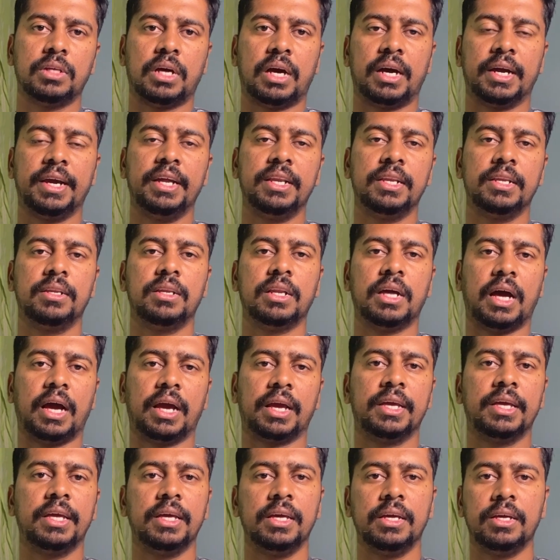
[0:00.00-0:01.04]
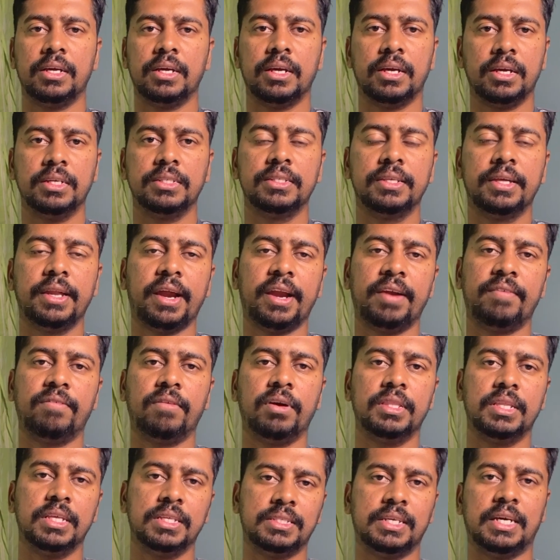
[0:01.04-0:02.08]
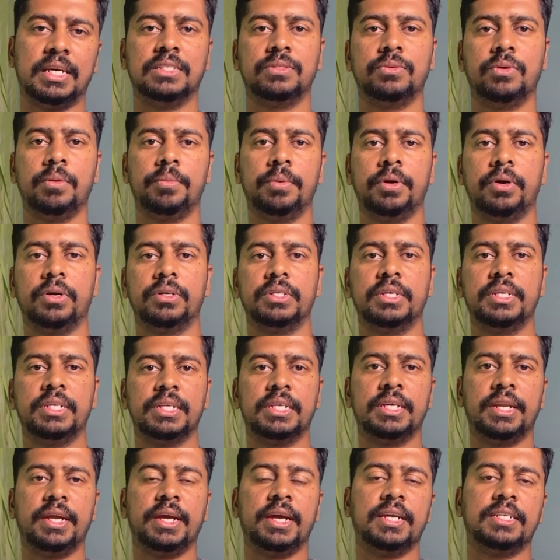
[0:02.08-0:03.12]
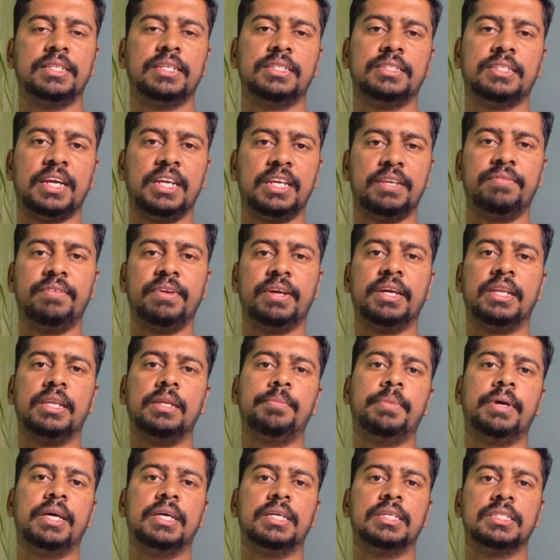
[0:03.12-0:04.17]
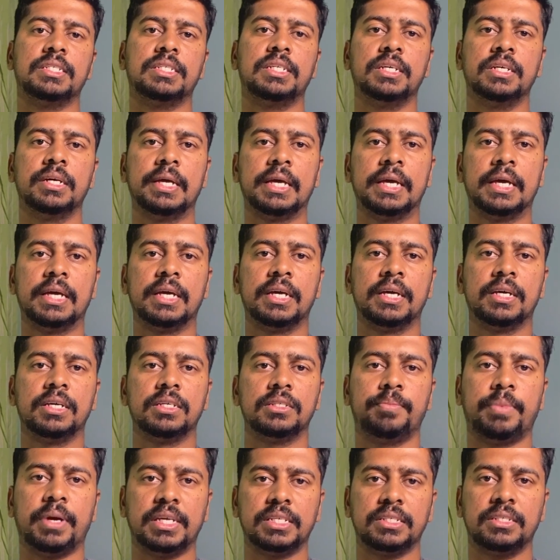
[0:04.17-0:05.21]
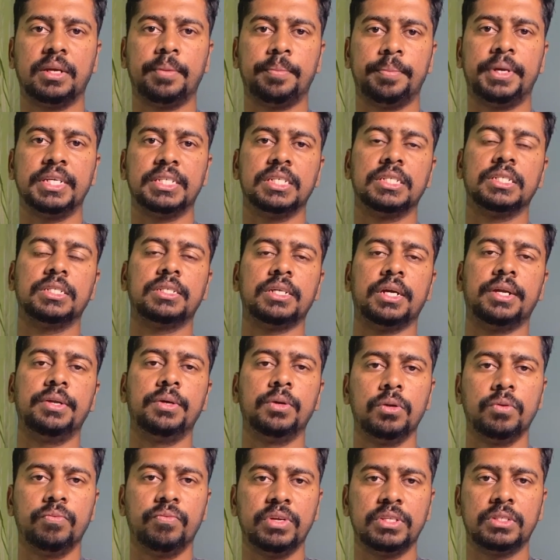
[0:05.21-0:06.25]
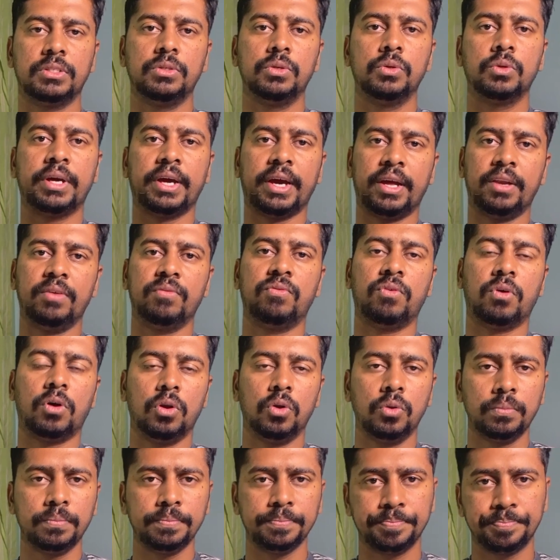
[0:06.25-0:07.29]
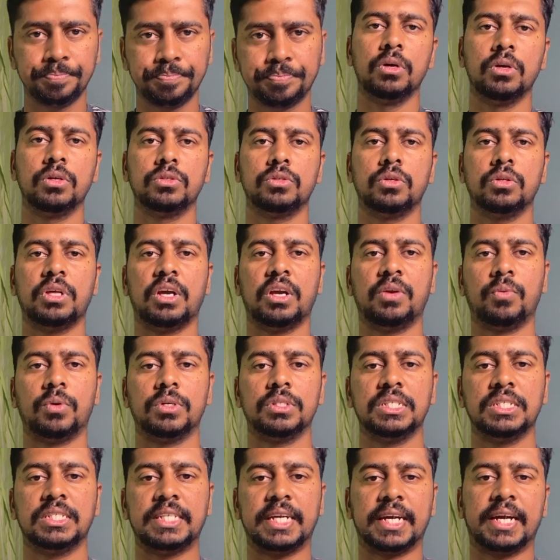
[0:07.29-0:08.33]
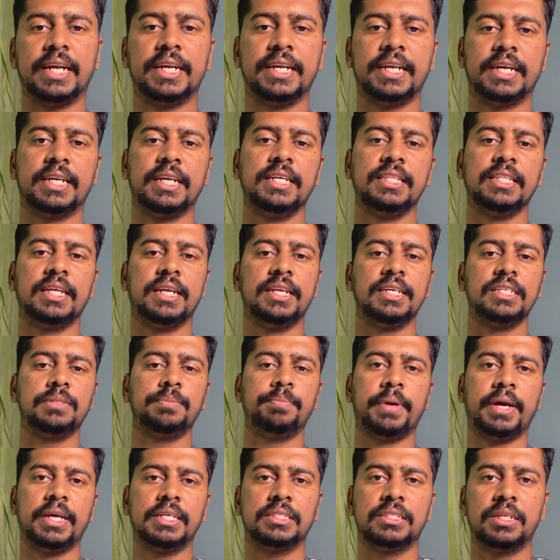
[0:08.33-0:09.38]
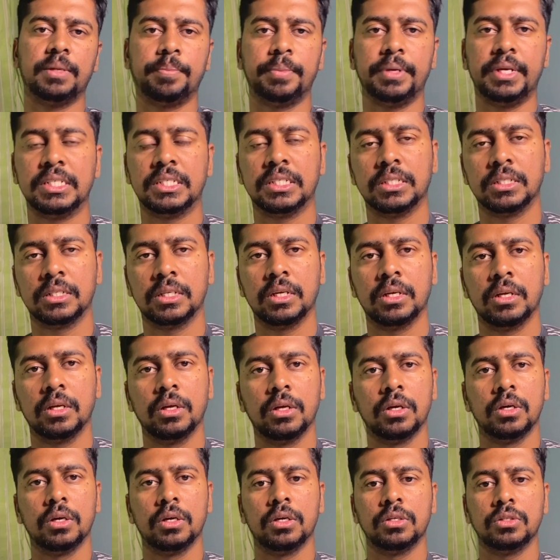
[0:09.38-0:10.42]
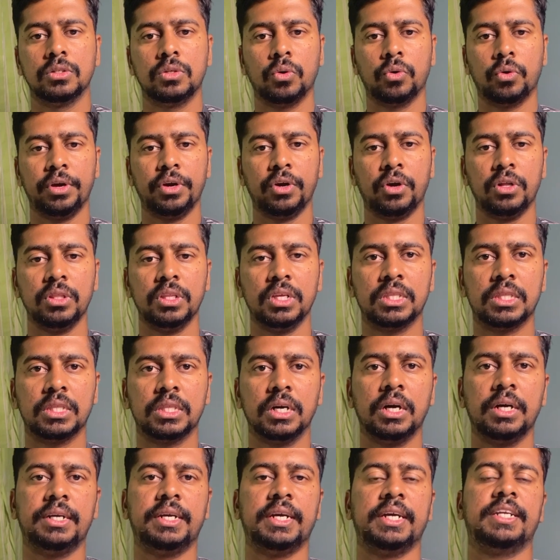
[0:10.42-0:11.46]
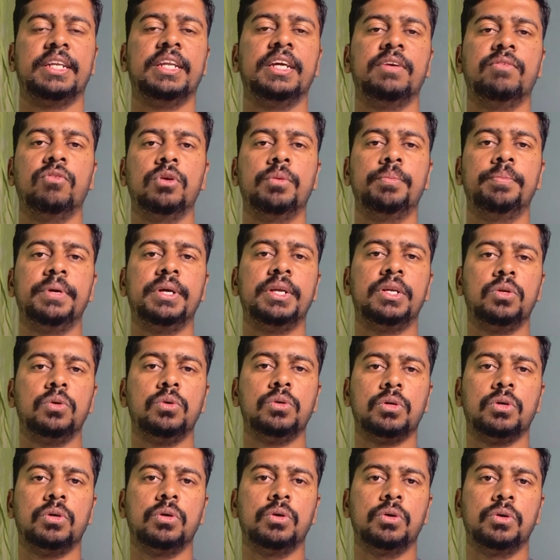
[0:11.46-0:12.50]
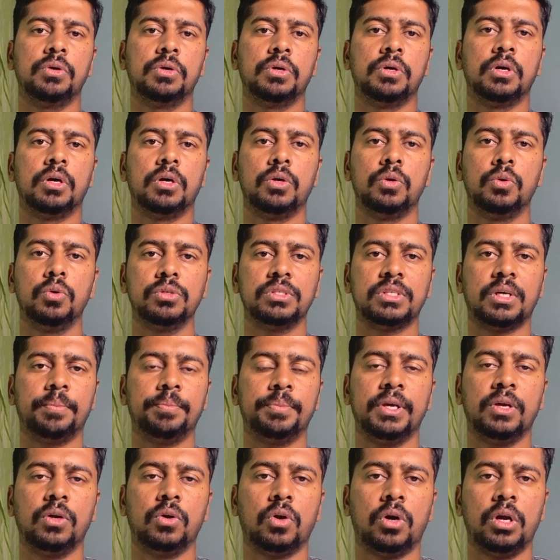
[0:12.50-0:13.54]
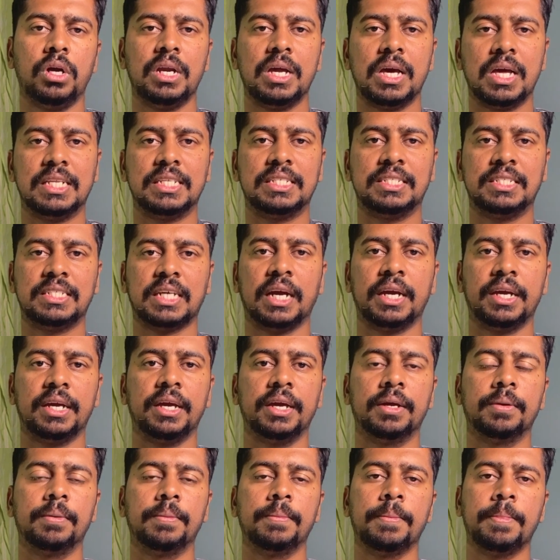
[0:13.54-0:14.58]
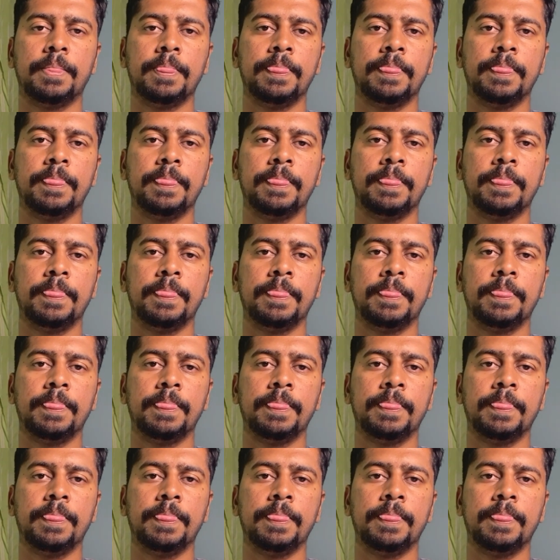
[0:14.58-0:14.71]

Again, Anki is great for this as well, because it creates a scientifically based spaced repetition schedule which you can follow. So that was the second technique, that is spaced repetition. So going on, the third technique would be to do something called chunking.